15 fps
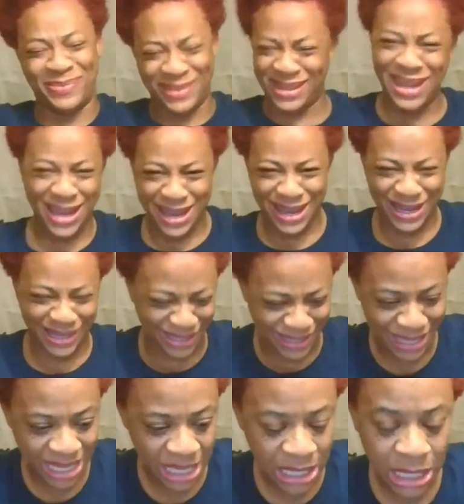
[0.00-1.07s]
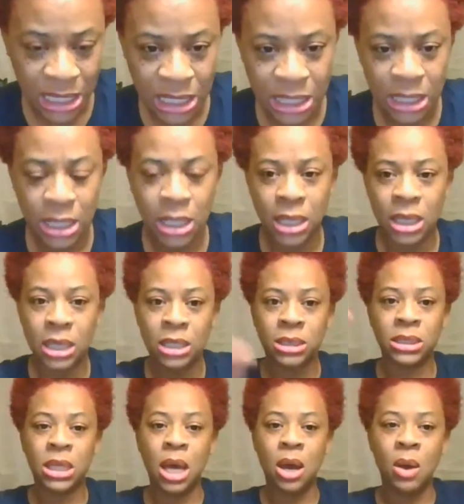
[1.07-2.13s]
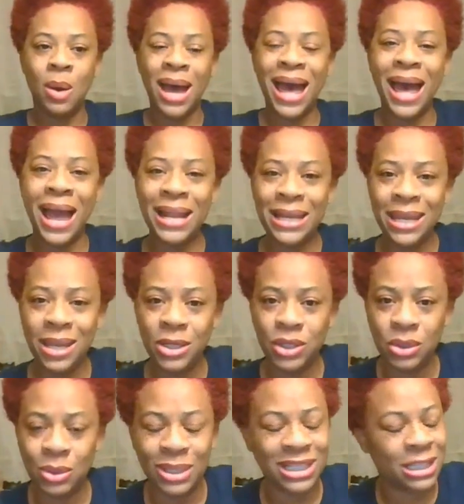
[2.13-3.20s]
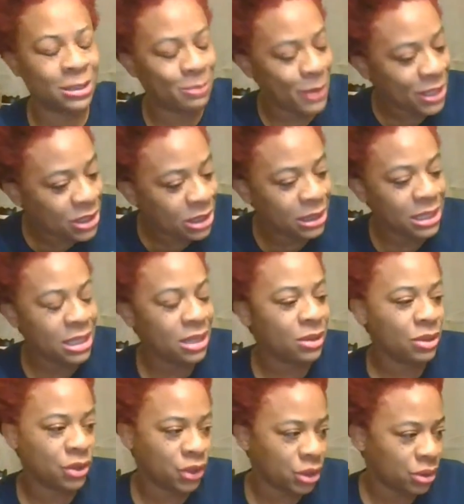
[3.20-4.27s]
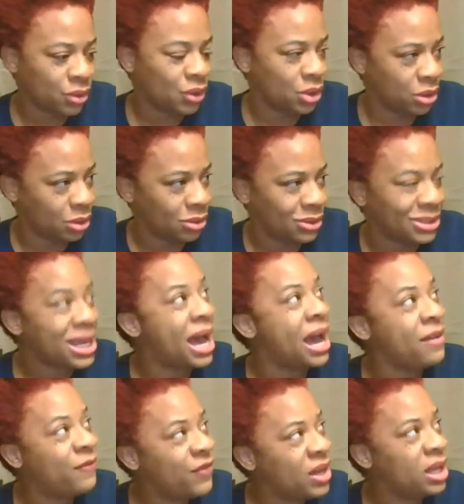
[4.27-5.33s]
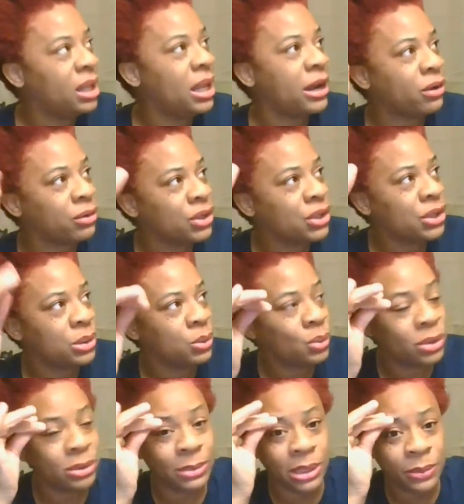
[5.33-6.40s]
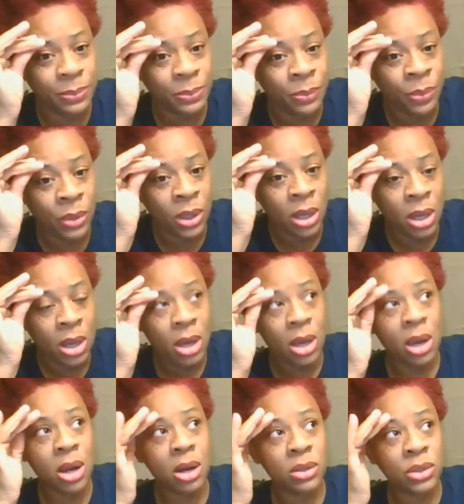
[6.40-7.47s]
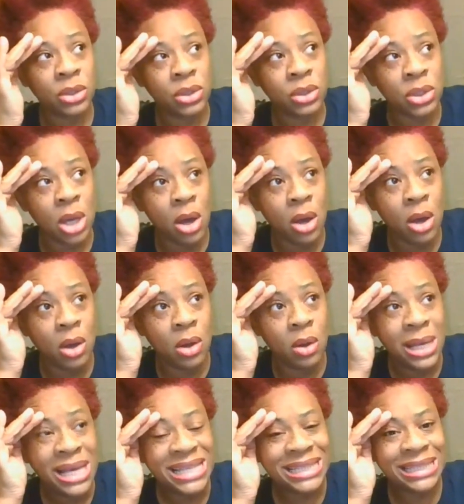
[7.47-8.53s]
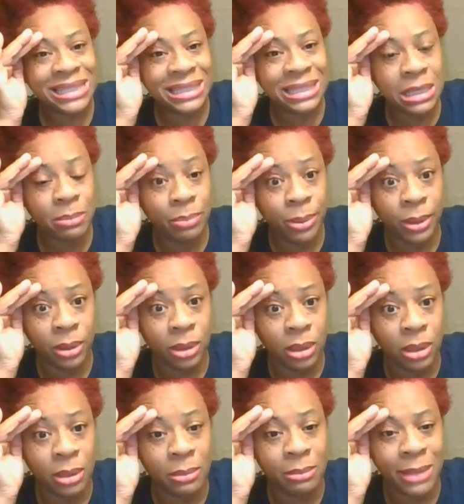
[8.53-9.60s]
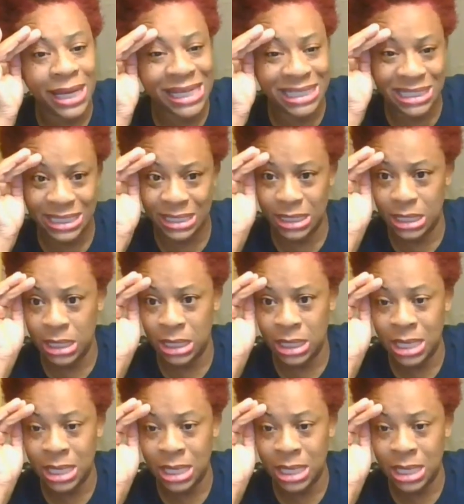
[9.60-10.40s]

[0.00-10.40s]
Okay. So I need you, especially the church girls. I feel like Christian women are so simple-minded.